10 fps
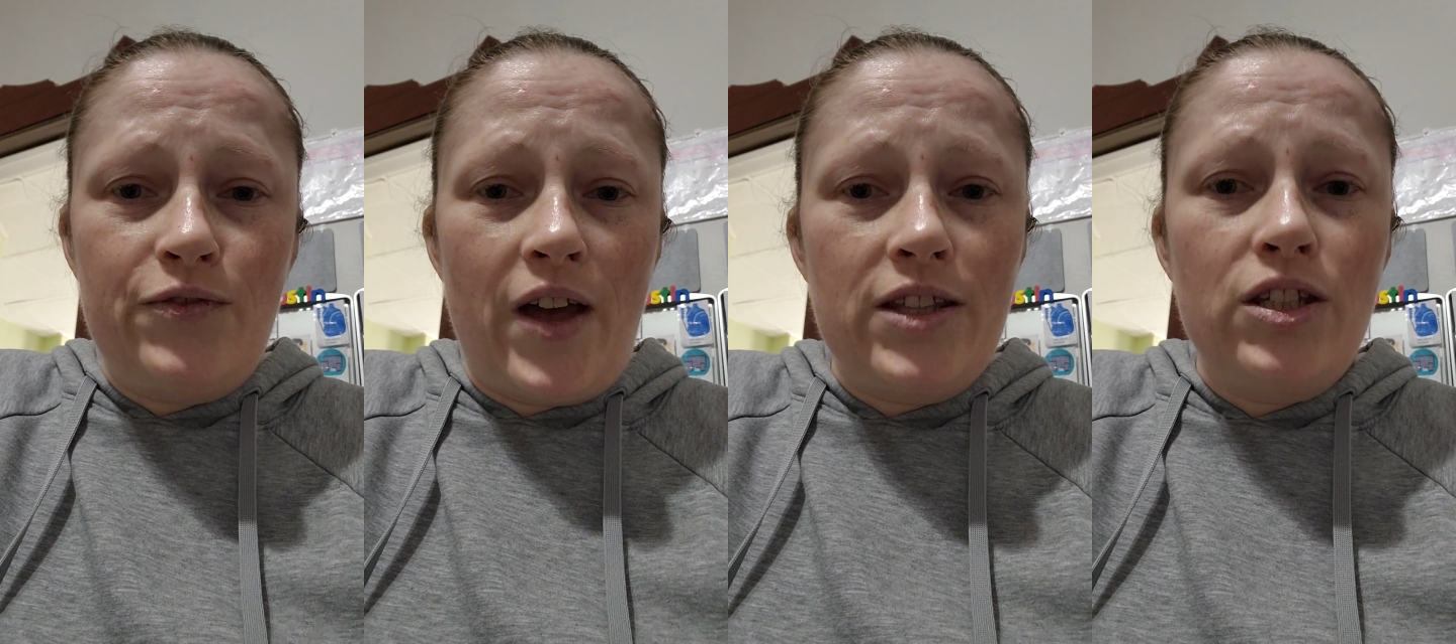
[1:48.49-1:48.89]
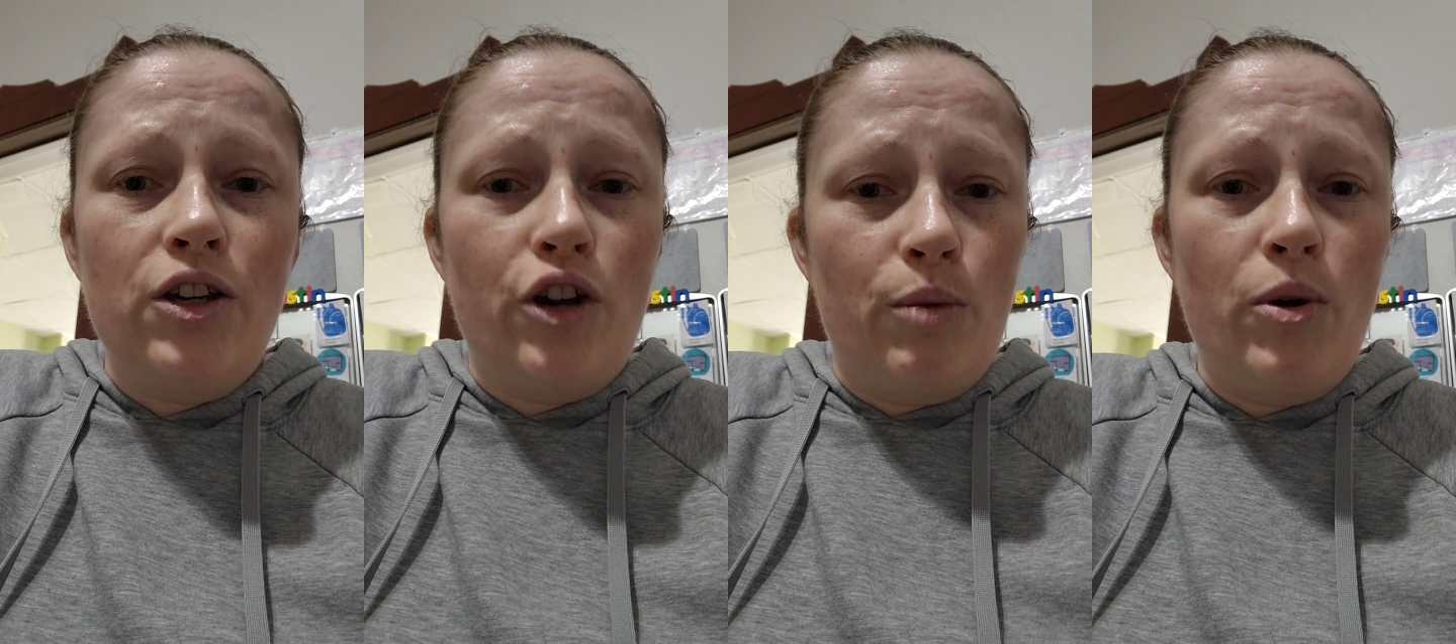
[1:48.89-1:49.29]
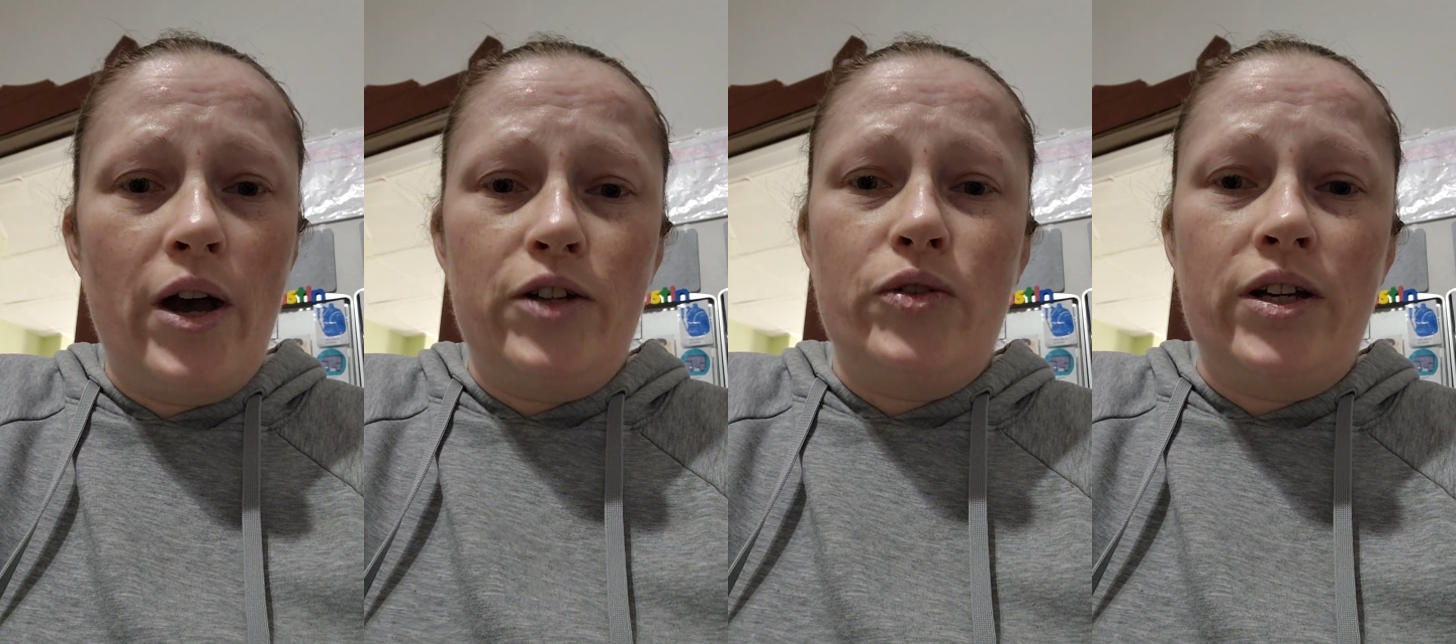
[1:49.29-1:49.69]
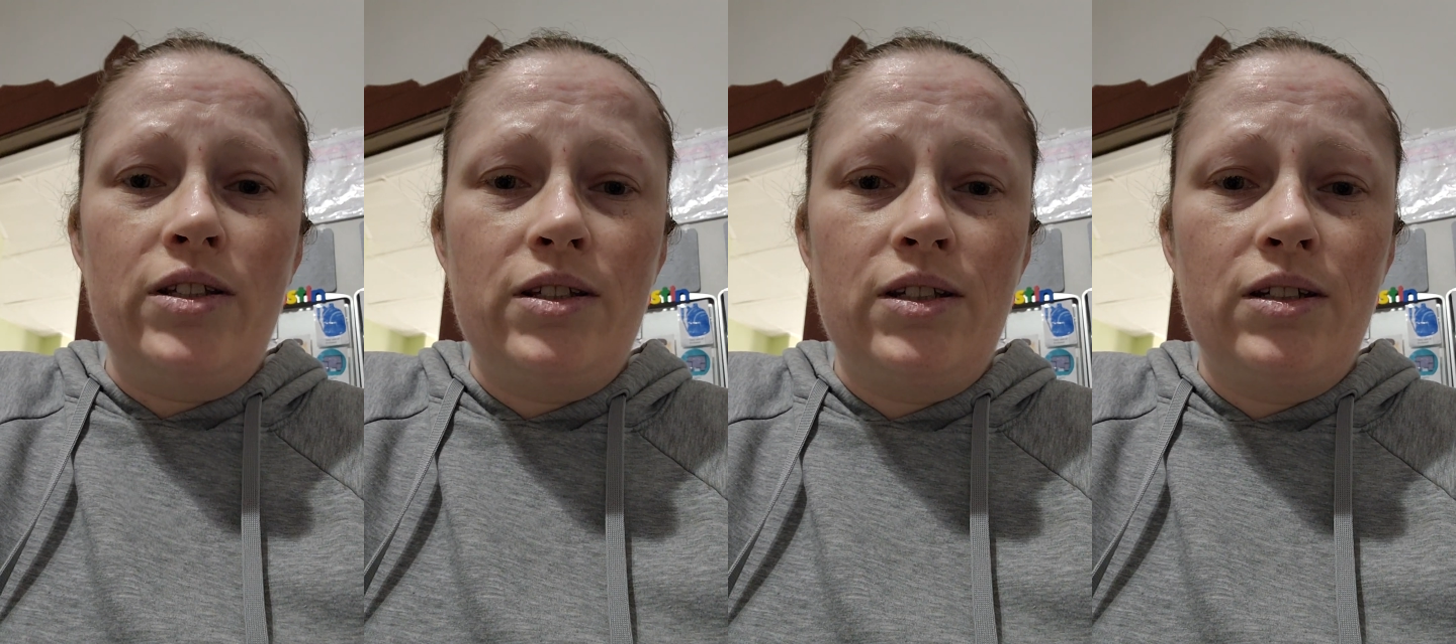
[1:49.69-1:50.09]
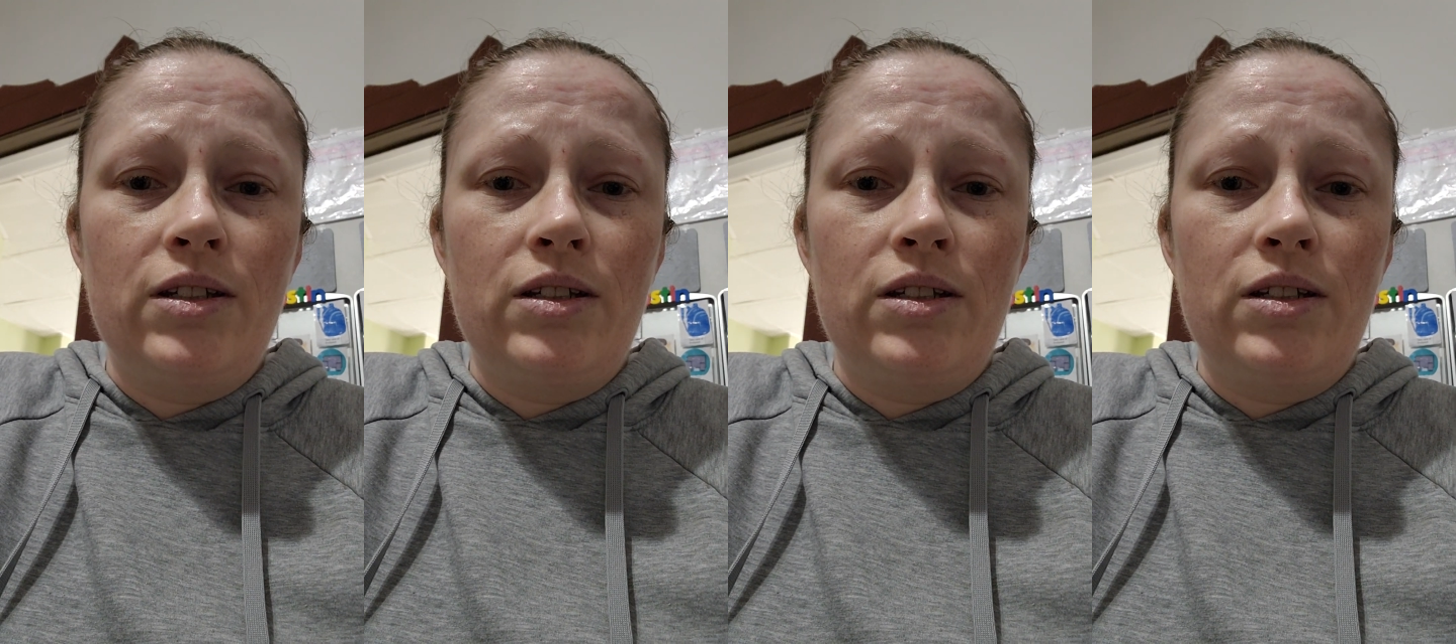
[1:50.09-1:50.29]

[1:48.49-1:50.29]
fats and carbohydrates,